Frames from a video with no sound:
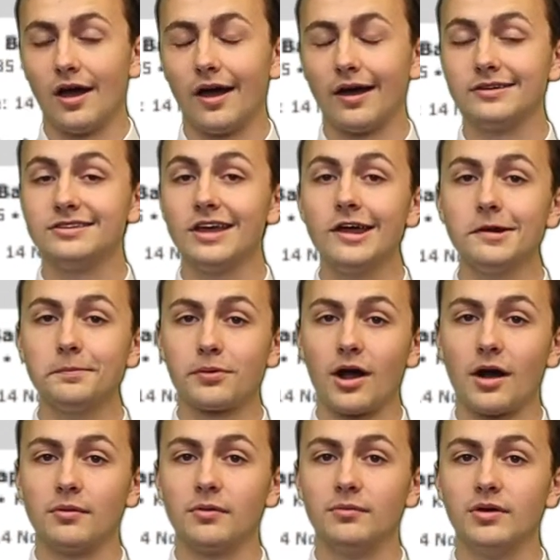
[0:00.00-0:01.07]
A data
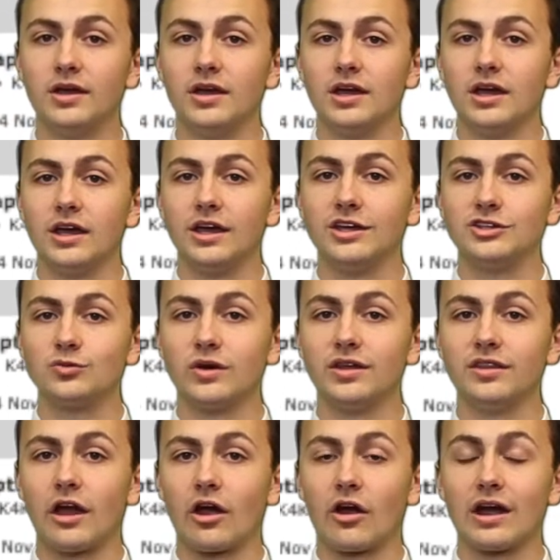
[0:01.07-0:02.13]
problem is when
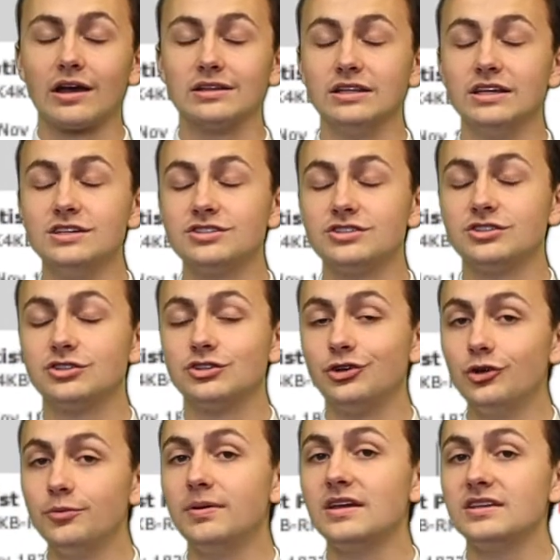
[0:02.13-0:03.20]
there are at least
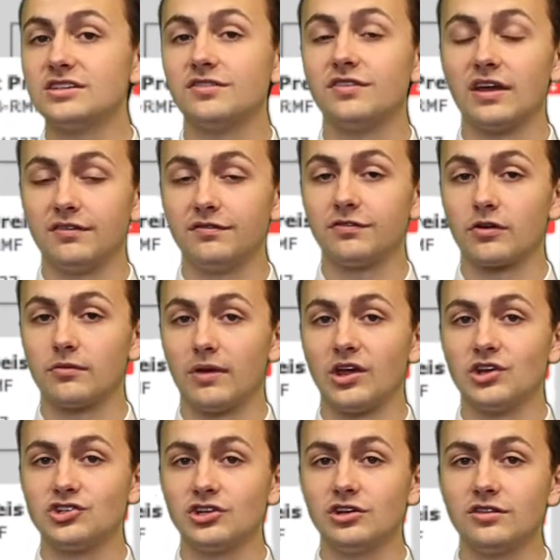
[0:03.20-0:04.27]
two pieces of
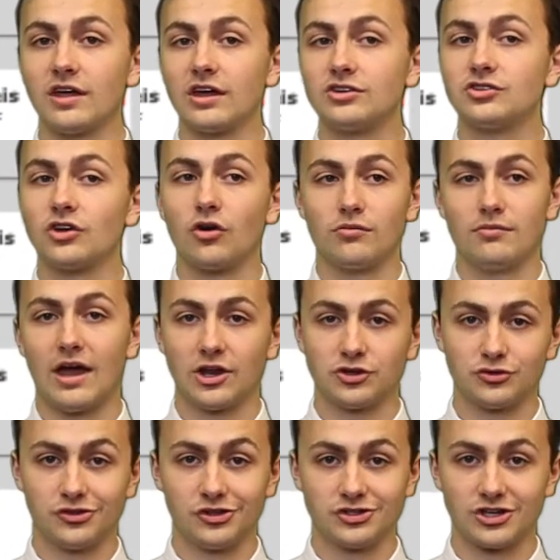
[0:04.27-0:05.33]
information that don't match
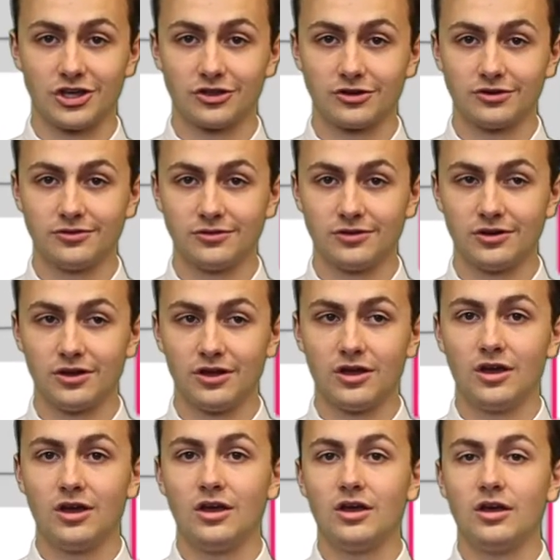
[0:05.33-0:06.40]
with each other.
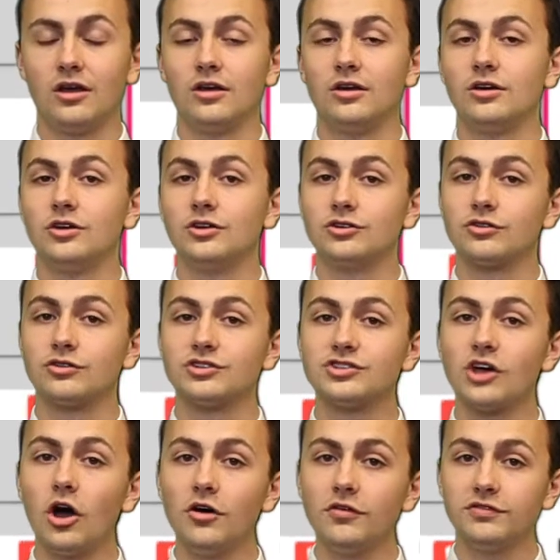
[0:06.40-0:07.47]
To
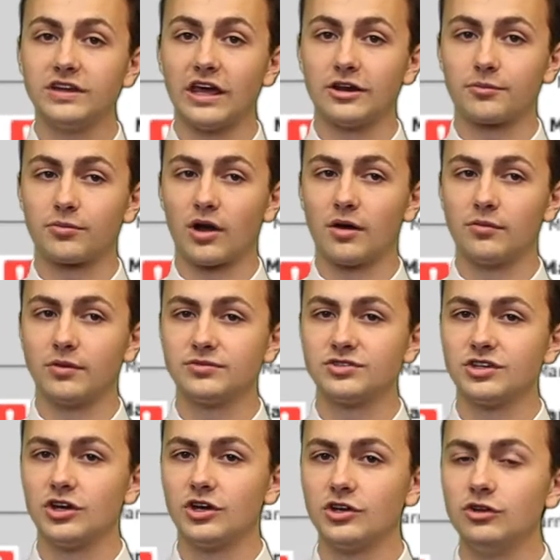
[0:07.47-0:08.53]
resolve data problems,
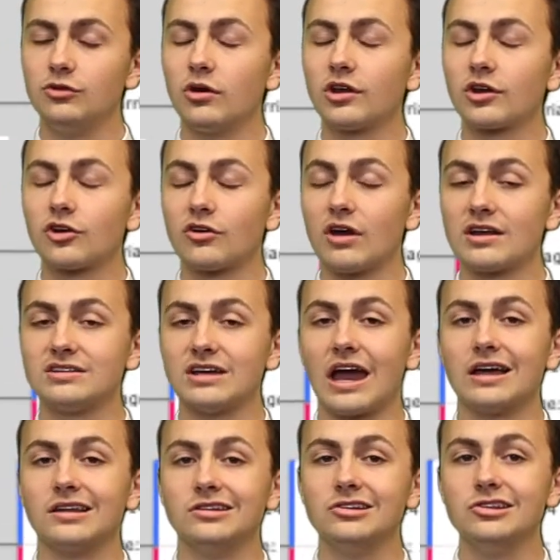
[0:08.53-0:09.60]
you want to correct
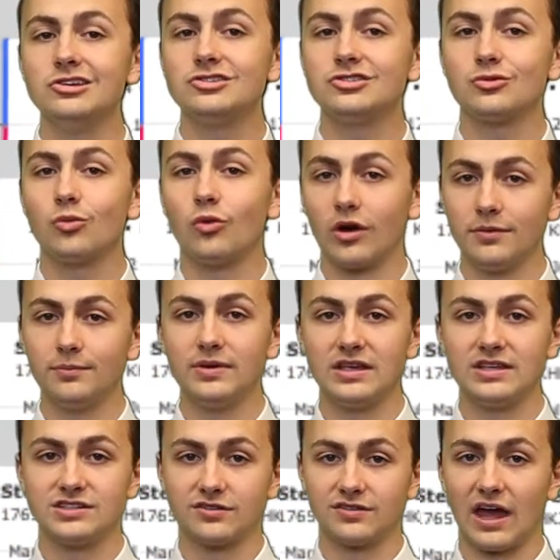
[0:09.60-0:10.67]
at least one
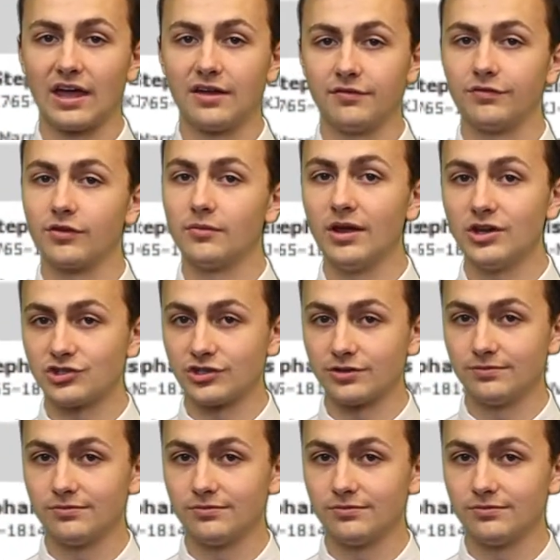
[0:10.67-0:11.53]
piece of that information.